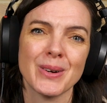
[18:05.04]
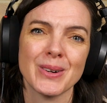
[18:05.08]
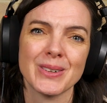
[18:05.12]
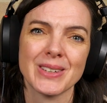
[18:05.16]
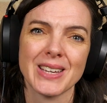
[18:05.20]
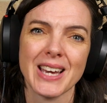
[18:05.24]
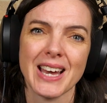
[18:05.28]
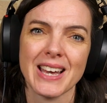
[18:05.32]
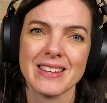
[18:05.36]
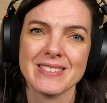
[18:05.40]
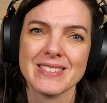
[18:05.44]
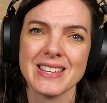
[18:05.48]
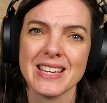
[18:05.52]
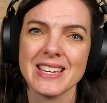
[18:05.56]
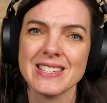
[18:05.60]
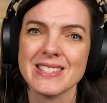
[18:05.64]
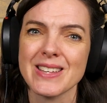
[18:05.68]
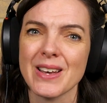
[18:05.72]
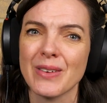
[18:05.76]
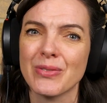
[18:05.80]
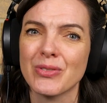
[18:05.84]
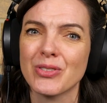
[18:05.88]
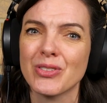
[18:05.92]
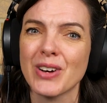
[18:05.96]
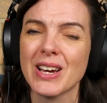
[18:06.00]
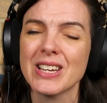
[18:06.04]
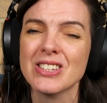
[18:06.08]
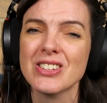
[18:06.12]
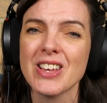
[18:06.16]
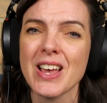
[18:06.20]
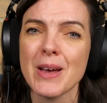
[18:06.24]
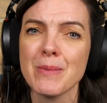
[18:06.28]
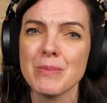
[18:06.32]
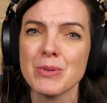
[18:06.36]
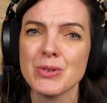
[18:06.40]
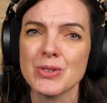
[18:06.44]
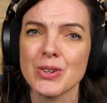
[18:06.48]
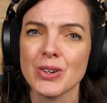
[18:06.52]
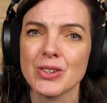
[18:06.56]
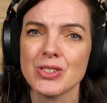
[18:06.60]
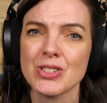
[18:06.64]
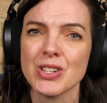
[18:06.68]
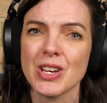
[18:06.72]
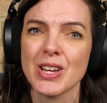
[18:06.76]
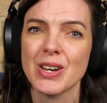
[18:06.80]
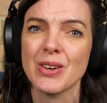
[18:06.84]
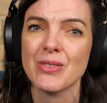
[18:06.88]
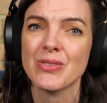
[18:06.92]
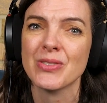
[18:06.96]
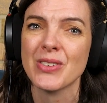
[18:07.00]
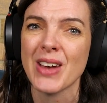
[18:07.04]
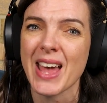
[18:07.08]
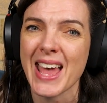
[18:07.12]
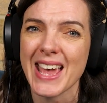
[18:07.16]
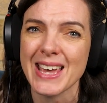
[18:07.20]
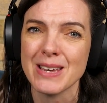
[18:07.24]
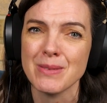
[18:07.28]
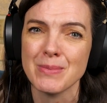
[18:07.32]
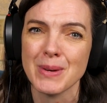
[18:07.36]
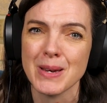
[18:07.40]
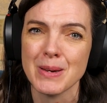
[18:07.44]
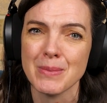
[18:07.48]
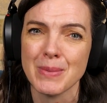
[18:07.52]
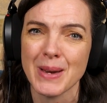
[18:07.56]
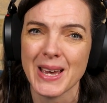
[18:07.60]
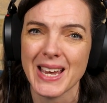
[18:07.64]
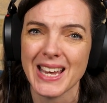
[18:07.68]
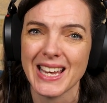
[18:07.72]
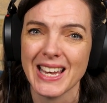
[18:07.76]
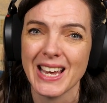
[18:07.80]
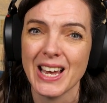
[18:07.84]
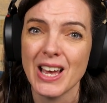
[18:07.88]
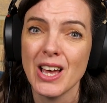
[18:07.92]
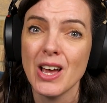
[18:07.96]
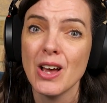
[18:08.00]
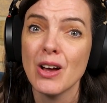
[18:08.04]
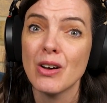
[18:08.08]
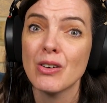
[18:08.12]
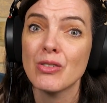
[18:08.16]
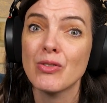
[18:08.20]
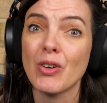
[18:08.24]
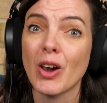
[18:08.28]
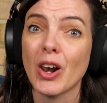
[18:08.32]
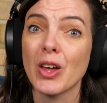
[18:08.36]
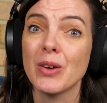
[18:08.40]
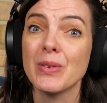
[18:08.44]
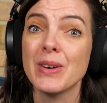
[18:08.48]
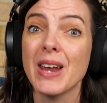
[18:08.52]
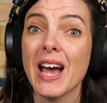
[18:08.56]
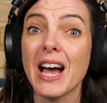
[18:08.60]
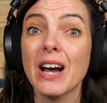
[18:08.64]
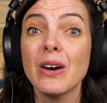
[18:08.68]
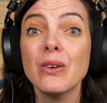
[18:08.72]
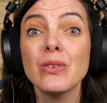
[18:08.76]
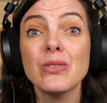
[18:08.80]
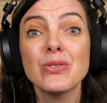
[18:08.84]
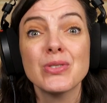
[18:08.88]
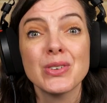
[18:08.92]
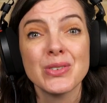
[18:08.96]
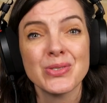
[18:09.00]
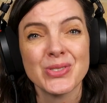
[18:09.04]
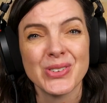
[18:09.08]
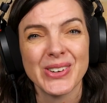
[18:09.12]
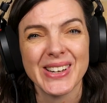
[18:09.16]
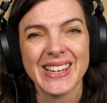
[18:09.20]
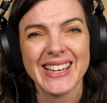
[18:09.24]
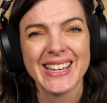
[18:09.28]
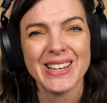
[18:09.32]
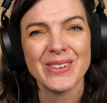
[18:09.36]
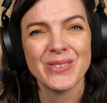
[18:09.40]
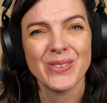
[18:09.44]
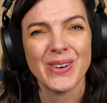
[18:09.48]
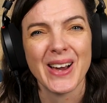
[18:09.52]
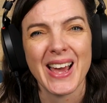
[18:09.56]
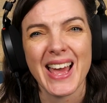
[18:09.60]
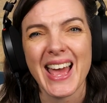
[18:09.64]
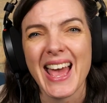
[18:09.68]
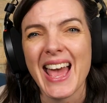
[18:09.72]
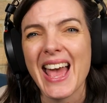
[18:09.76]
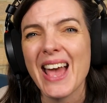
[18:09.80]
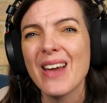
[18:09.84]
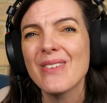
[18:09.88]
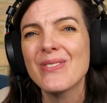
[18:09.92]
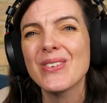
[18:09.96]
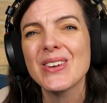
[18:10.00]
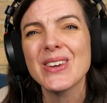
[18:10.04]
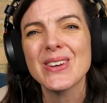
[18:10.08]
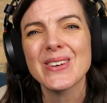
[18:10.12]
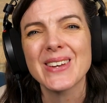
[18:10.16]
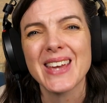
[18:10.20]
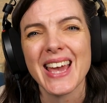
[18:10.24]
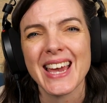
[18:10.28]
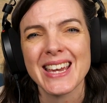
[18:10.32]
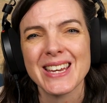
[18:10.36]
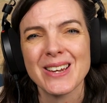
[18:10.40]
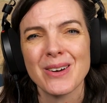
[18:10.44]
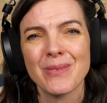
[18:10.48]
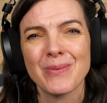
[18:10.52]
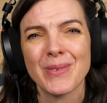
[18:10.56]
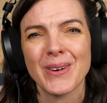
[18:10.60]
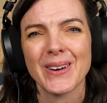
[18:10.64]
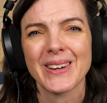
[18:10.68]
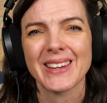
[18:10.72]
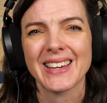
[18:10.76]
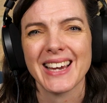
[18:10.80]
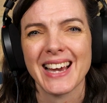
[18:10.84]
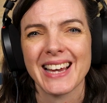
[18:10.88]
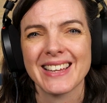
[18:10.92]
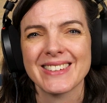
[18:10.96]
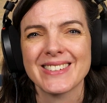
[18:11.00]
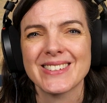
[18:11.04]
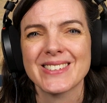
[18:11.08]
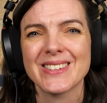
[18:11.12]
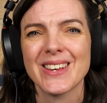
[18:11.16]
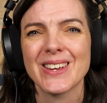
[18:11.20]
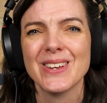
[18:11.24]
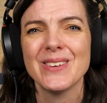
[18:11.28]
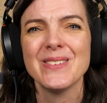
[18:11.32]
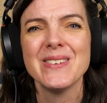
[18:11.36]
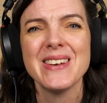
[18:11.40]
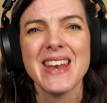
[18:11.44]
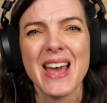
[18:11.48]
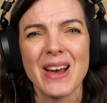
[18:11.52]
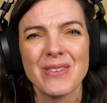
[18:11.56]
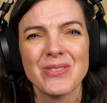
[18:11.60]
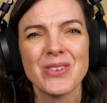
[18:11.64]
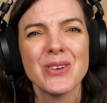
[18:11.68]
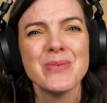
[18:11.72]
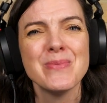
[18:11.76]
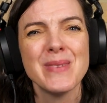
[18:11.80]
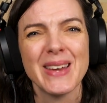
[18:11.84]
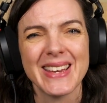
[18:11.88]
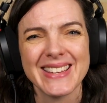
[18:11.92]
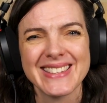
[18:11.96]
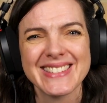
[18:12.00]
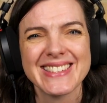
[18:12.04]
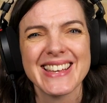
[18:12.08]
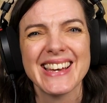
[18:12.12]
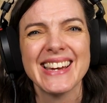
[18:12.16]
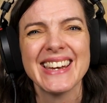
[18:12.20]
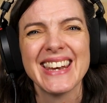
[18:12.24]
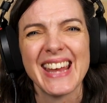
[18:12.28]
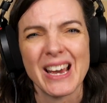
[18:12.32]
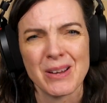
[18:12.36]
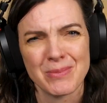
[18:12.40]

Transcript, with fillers: Podcast is a fresh air production for ABB. Follow now for free wherever you get your podcasts so you never miss an